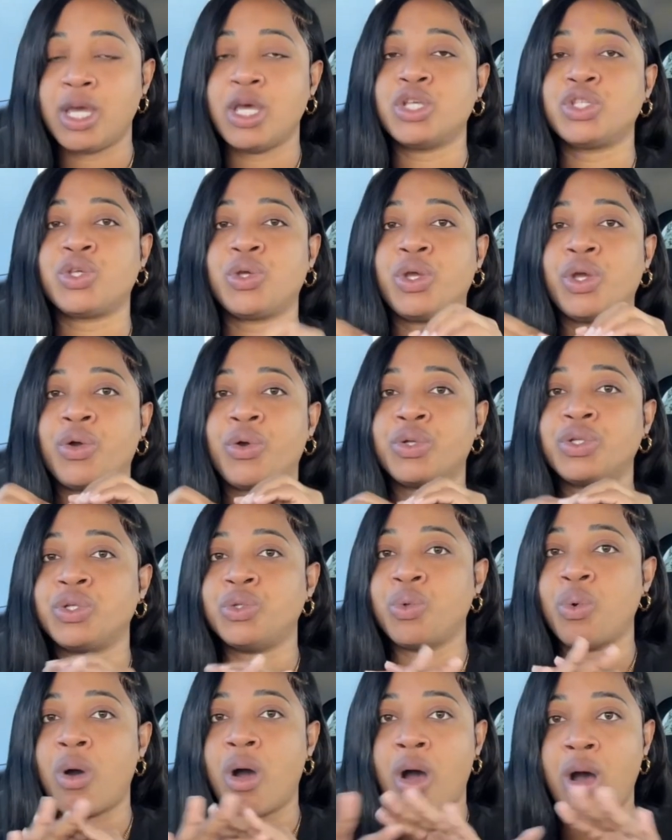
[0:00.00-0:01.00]
So you're going to
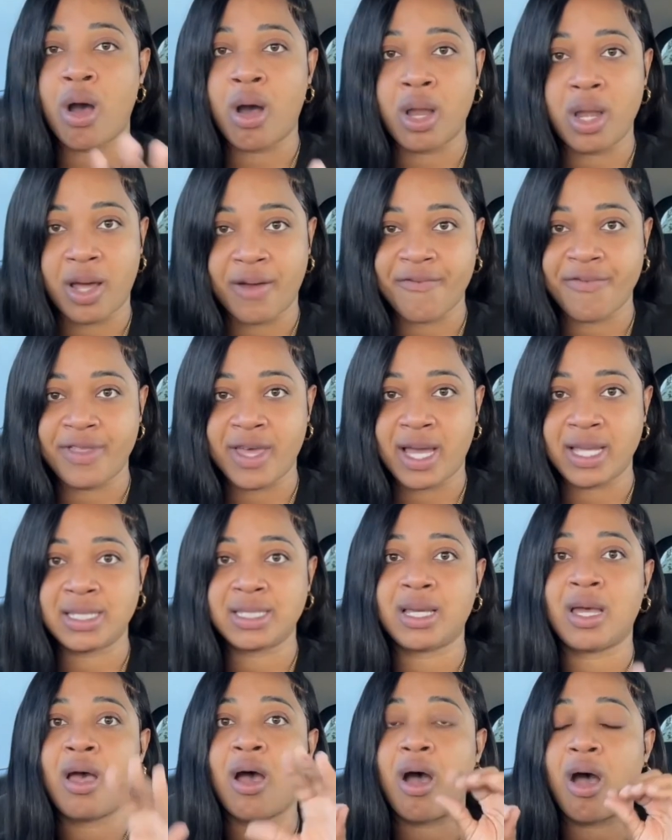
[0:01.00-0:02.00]
do all of
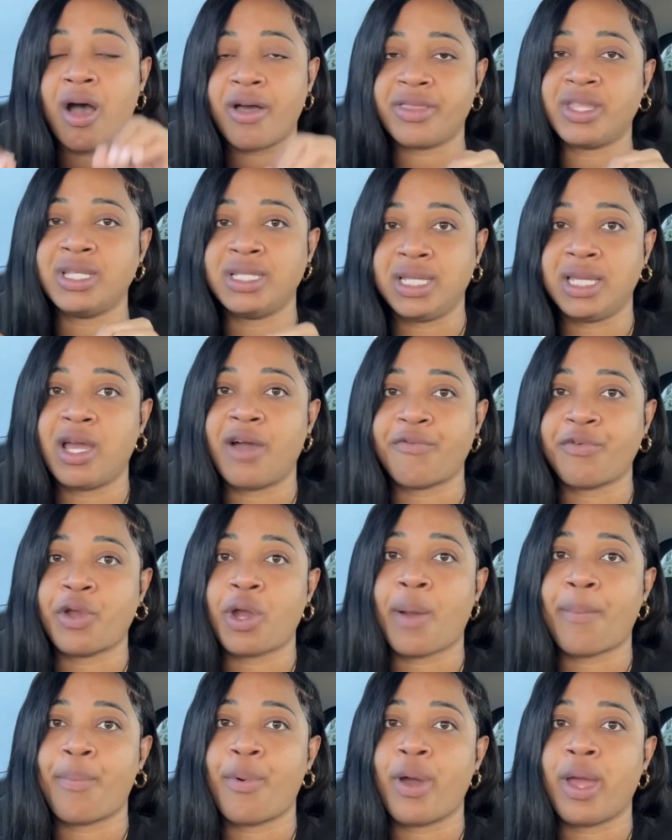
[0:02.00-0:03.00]
that on the day of
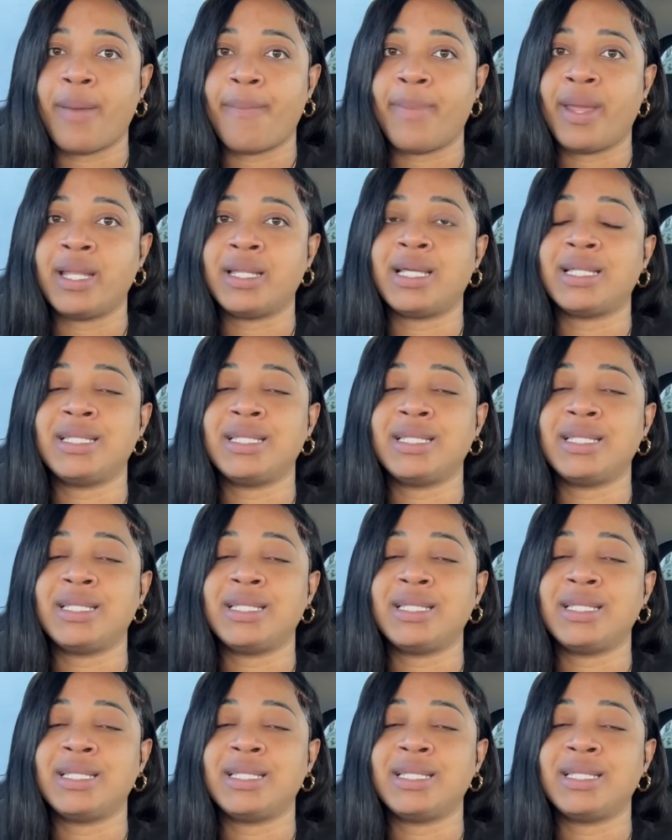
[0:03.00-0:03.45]
your appointment.